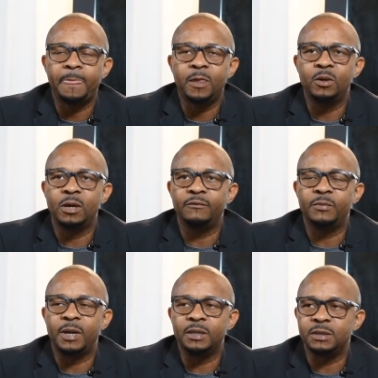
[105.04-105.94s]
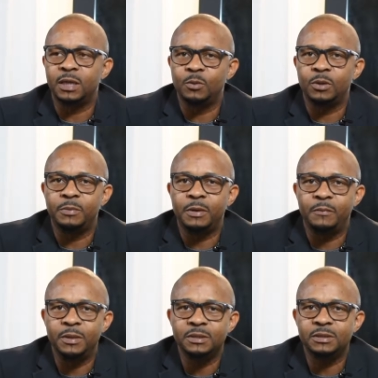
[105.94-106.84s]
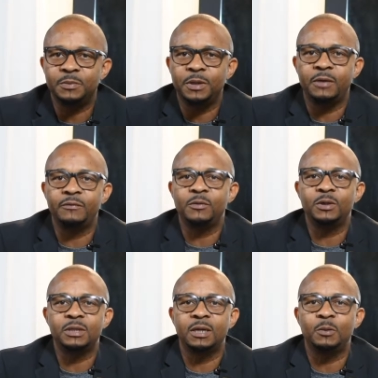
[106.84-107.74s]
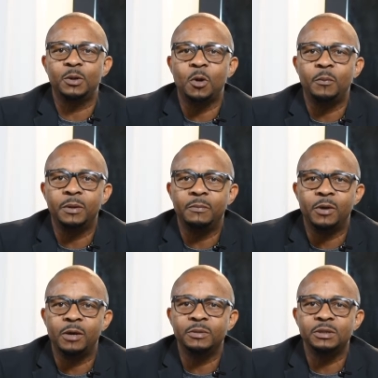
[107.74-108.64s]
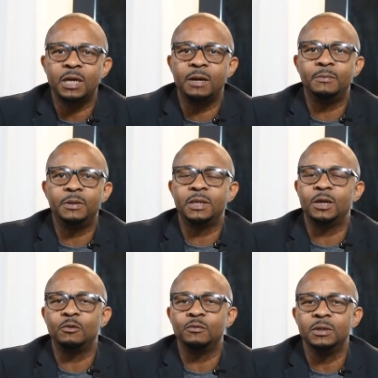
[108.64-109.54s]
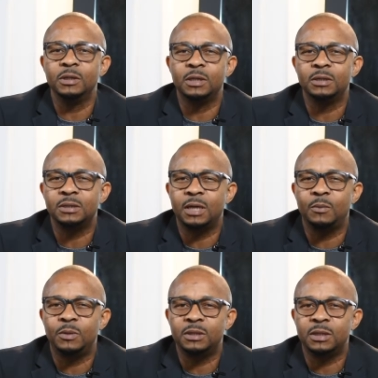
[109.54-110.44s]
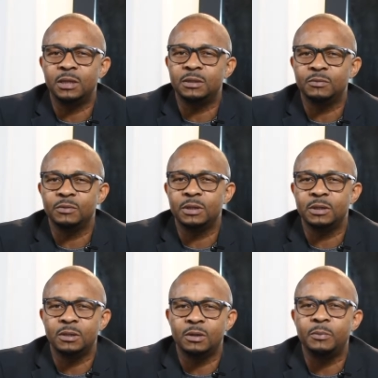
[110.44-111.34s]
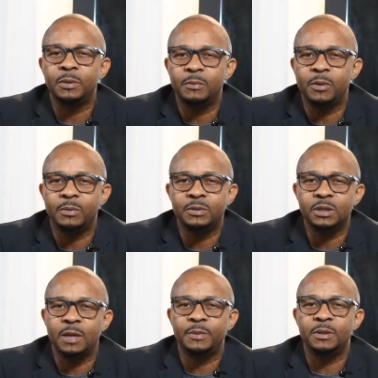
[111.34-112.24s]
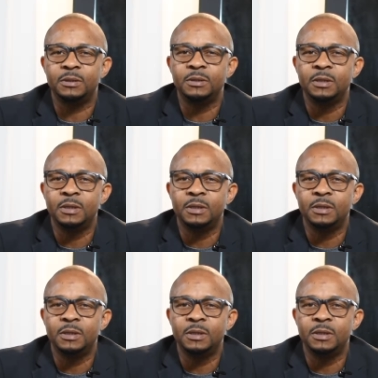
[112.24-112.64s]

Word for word: you know, everybody say they want to be a businessman. Everyone say they want to open a barbershop, but they don't really understand what it takes to really open a barbershop and yeah.